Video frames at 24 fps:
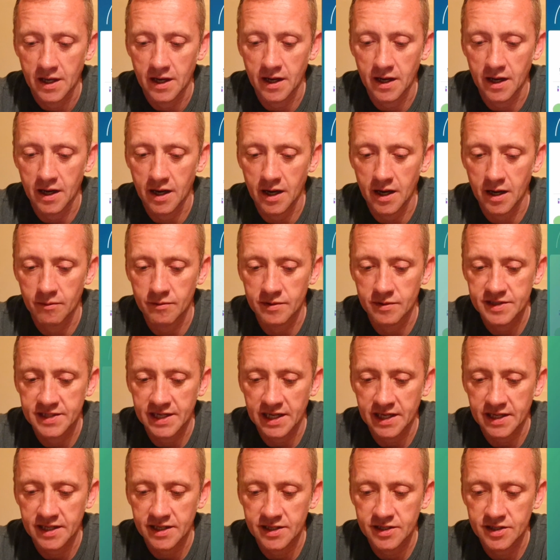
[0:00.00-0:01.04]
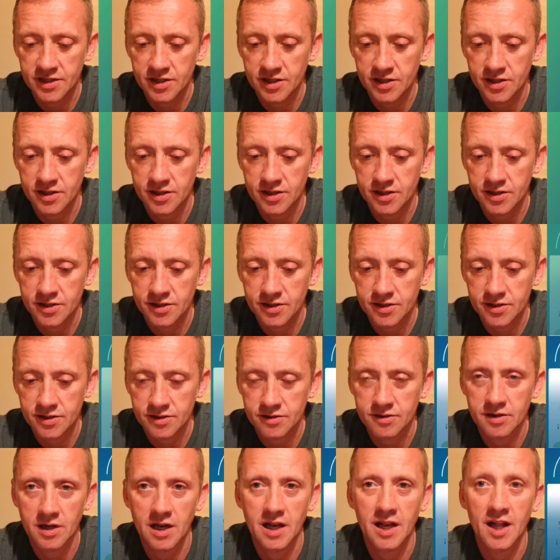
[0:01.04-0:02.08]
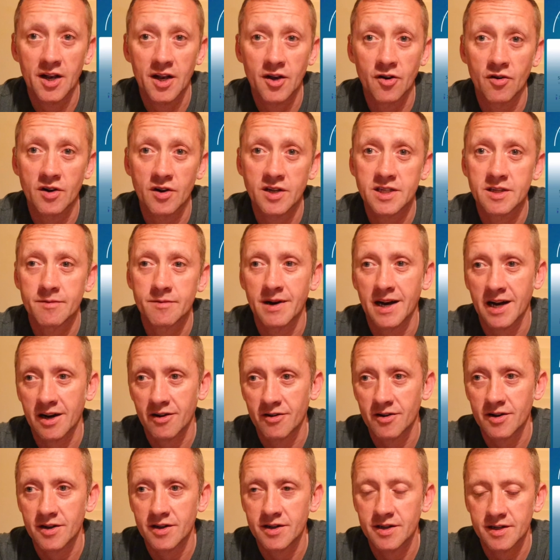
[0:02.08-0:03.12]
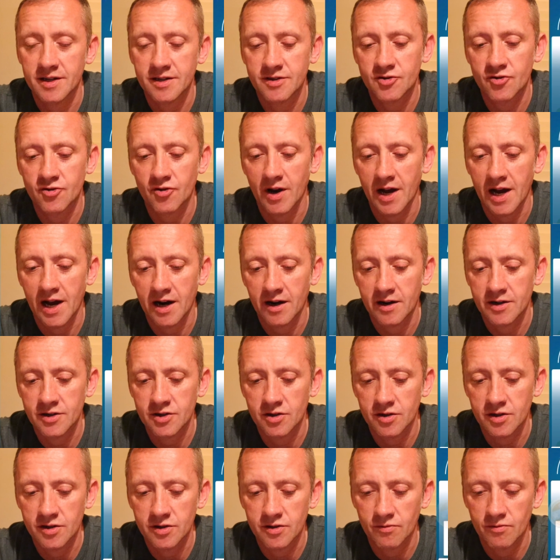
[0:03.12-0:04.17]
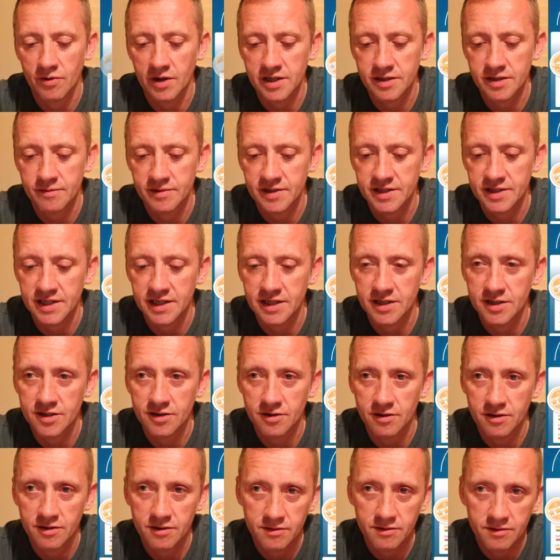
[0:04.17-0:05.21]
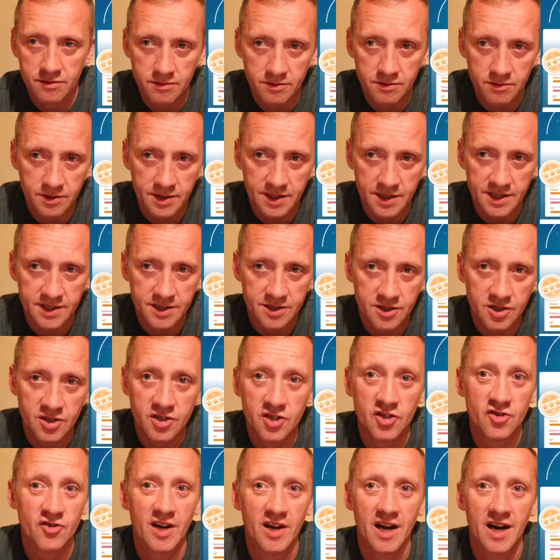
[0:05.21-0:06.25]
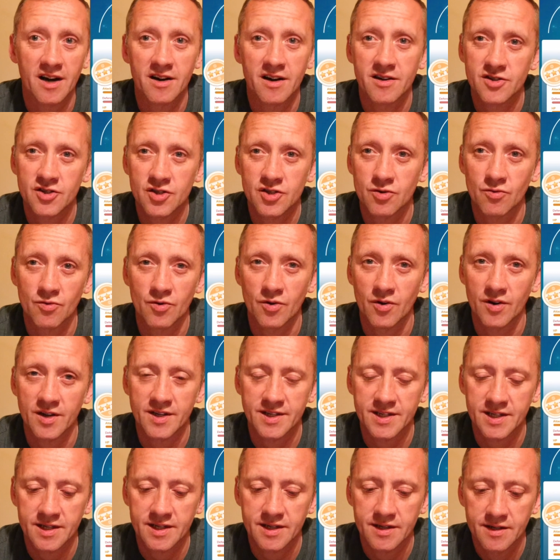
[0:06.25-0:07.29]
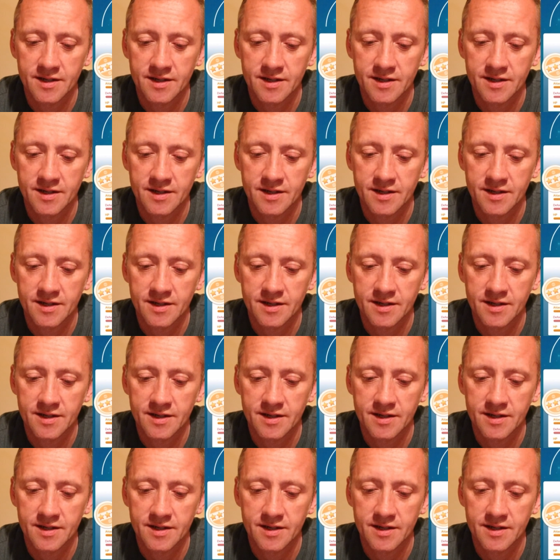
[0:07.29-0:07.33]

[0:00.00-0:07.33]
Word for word: Um, we'll check this out. A lot of noise in the background. The dryer's on, the washing machine's on. No, it isn't, just the dryer. so noisy.